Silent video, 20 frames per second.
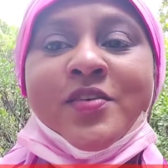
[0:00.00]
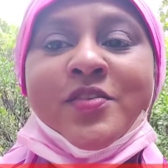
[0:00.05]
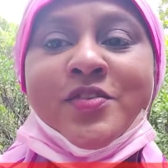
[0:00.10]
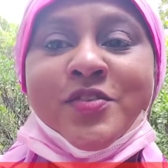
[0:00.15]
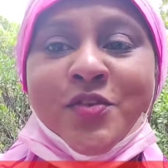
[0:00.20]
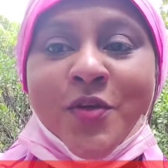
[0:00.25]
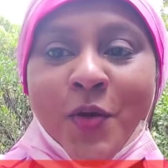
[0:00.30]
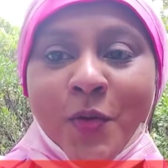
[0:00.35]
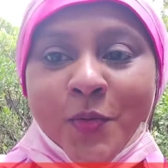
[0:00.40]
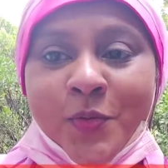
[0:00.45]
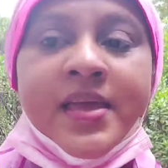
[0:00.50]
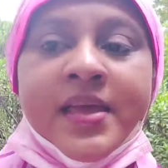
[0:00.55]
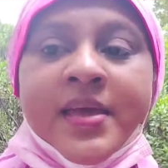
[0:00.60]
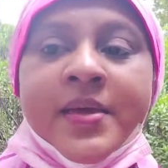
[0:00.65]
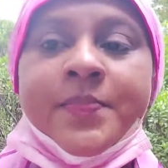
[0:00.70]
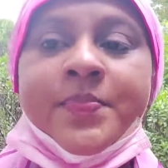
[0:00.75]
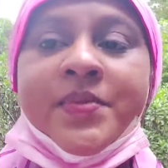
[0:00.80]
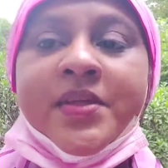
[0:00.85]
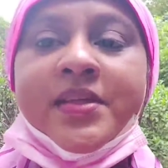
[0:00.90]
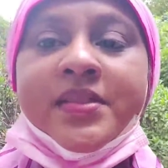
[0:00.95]
So
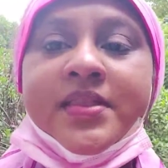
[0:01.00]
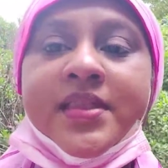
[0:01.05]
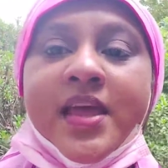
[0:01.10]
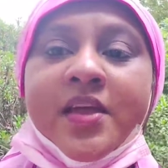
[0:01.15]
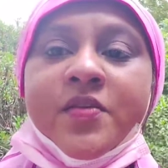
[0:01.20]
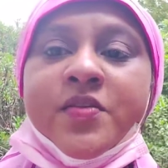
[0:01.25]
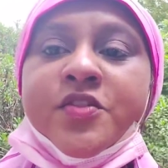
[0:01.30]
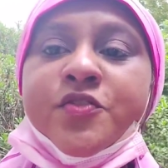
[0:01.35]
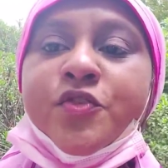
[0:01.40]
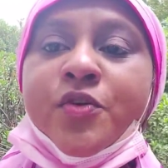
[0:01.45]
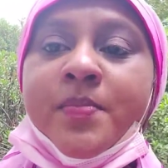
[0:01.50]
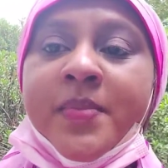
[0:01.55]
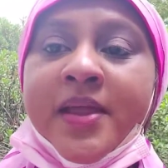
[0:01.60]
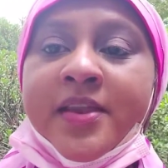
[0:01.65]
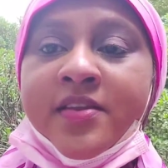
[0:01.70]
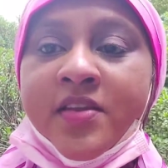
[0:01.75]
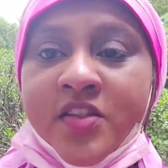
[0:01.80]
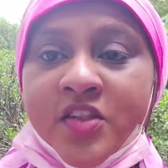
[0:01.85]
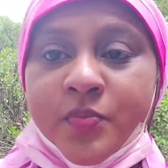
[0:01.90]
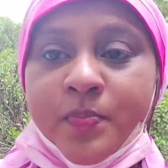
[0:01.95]
there is
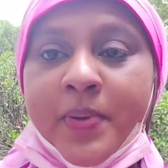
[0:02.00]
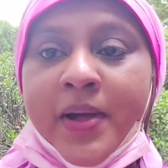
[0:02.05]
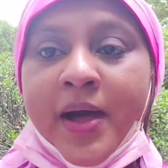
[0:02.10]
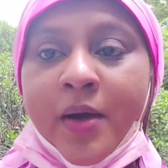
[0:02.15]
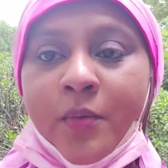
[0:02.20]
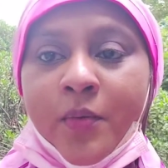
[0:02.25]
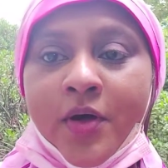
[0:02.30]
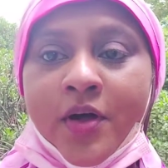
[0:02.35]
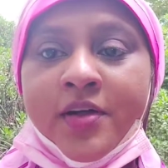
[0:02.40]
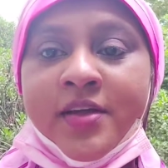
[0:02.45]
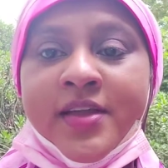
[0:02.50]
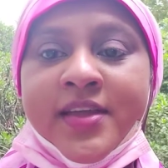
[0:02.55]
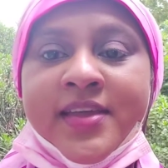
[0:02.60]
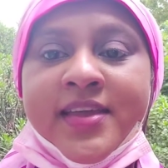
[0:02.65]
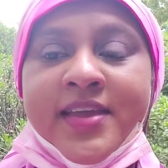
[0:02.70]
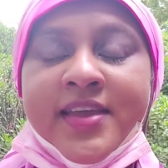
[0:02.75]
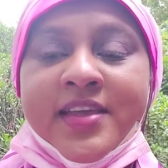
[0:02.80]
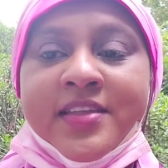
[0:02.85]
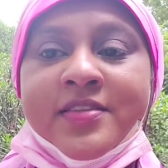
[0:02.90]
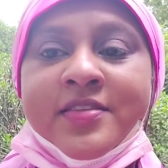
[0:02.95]
tremendous power
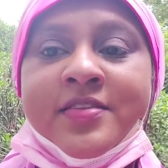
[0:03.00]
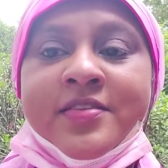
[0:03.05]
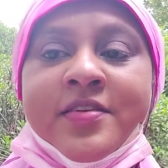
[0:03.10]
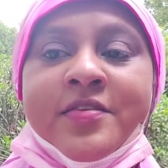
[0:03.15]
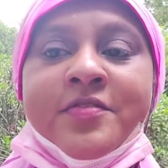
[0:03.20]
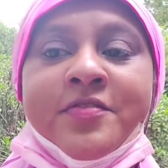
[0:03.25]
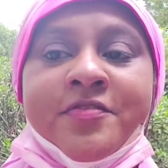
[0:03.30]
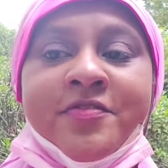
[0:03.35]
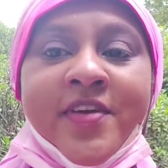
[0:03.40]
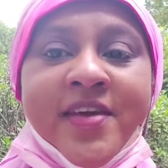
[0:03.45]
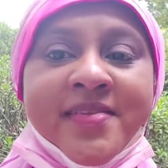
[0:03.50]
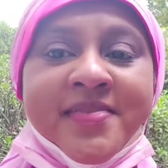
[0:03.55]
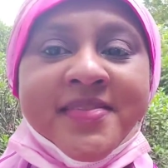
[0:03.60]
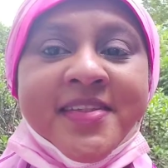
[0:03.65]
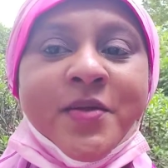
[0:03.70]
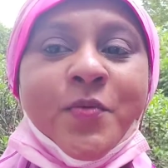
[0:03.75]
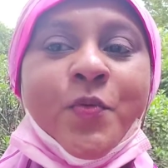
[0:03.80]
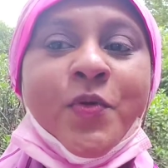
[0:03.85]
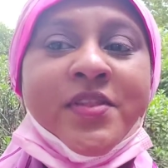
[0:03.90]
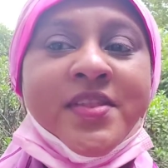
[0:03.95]
in
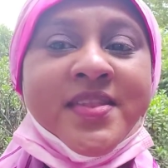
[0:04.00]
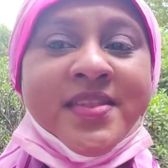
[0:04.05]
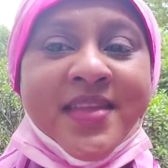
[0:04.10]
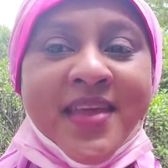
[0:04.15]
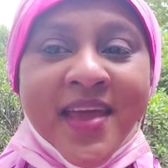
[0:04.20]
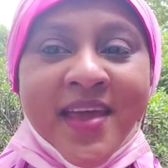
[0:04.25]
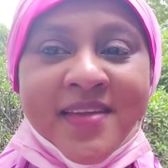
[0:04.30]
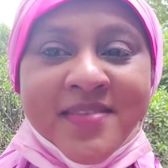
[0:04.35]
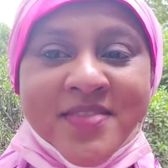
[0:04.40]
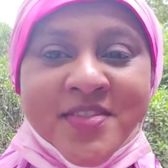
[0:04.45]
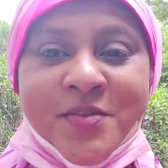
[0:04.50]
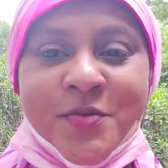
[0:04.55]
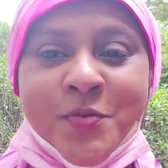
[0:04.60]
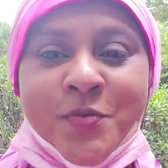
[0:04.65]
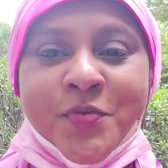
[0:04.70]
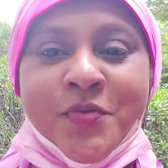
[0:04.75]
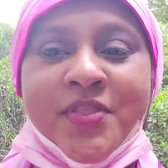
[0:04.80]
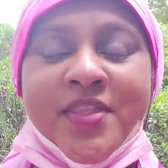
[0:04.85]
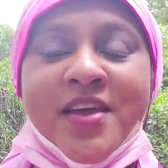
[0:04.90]
facing what scares you.